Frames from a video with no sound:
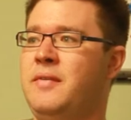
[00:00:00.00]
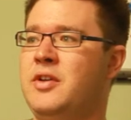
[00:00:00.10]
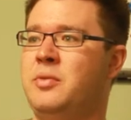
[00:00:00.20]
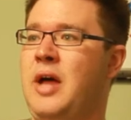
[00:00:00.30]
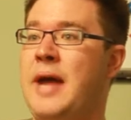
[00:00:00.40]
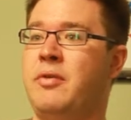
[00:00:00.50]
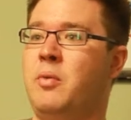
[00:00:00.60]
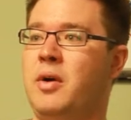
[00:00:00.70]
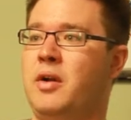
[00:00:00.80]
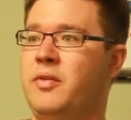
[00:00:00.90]
this will ever
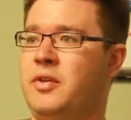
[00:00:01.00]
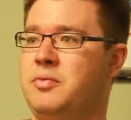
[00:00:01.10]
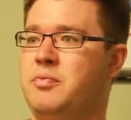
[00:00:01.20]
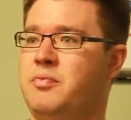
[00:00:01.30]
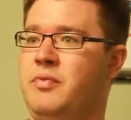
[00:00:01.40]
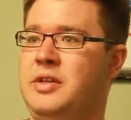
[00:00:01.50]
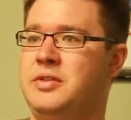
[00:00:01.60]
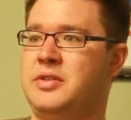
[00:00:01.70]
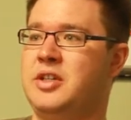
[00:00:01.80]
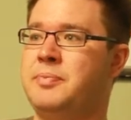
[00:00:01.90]
work. This,
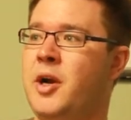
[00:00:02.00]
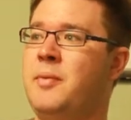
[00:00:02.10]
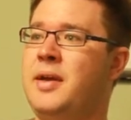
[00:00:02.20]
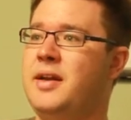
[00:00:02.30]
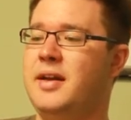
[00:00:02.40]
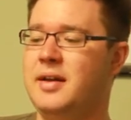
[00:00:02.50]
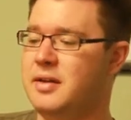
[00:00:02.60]
this experiment,